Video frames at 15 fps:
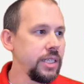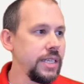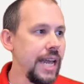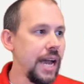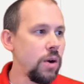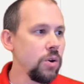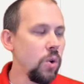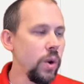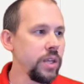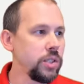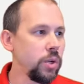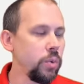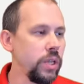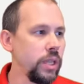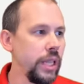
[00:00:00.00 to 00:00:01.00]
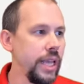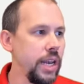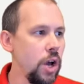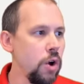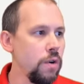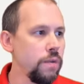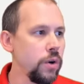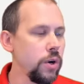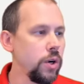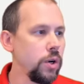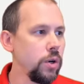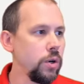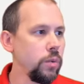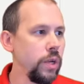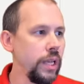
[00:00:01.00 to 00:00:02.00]
is now going to relate
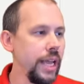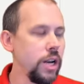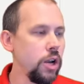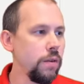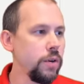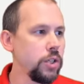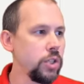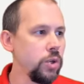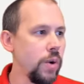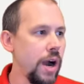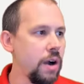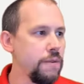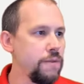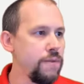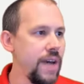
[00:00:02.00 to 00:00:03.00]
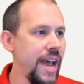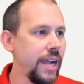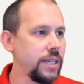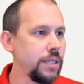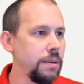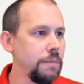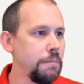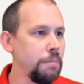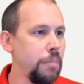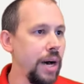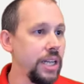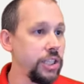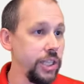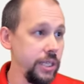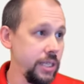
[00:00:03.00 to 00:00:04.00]
over, relate over to our fact
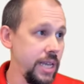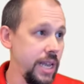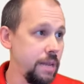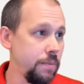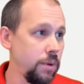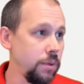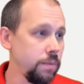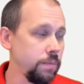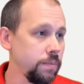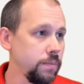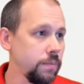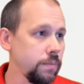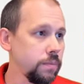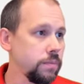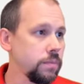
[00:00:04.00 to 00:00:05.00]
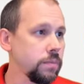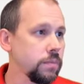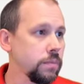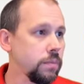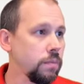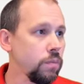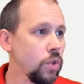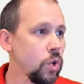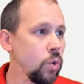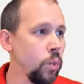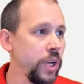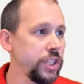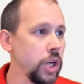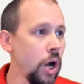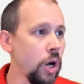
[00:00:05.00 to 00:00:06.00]
budget table
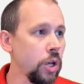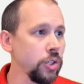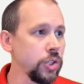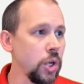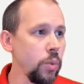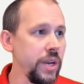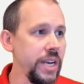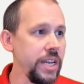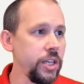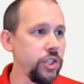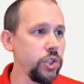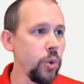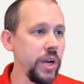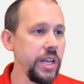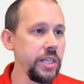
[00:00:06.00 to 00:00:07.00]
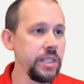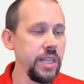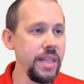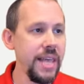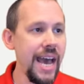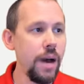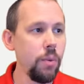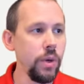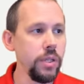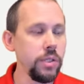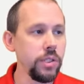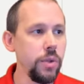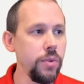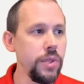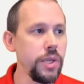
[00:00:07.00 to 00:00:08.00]
which also we need to join it to that one.
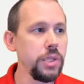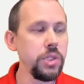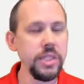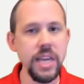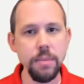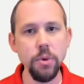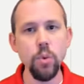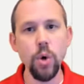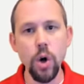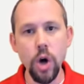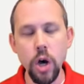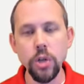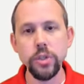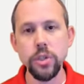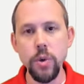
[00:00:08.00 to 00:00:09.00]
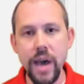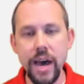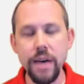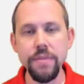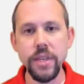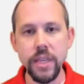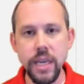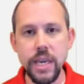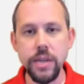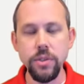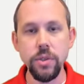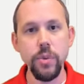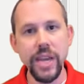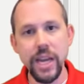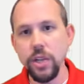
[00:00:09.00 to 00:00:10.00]
So this table will also have the key.
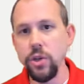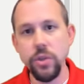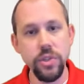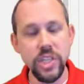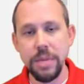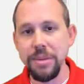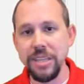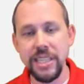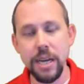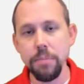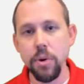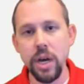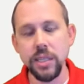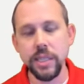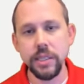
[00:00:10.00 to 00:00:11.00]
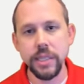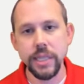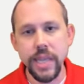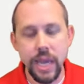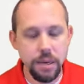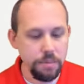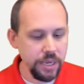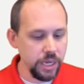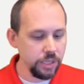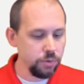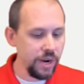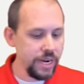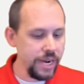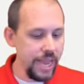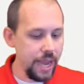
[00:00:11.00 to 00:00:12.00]
So we got to do the same exact process again because
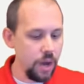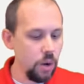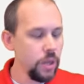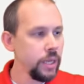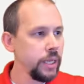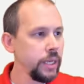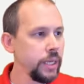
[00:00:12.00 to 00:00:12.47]
right now